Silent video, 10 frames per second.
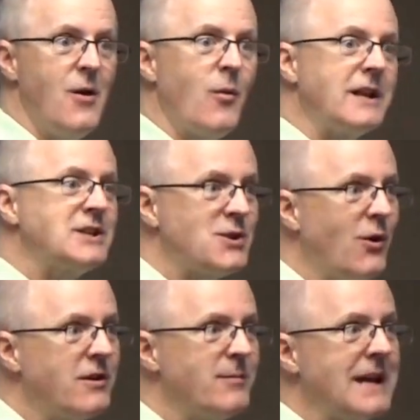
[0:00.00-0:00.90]
Which
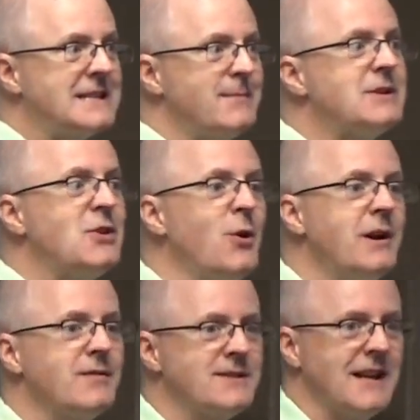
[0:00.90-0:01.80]
sort of makes some
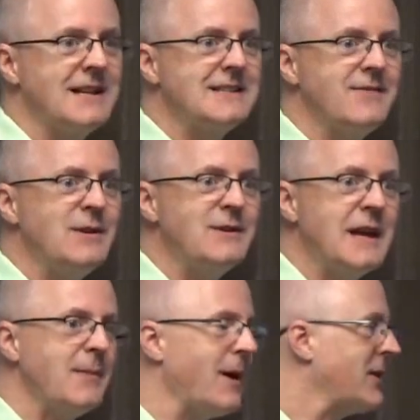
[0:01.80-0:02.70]
intuitive sense if you
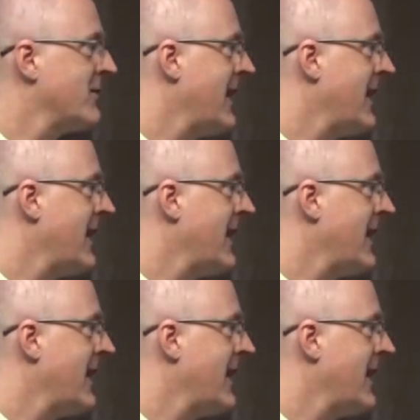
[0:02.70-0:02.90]
think about the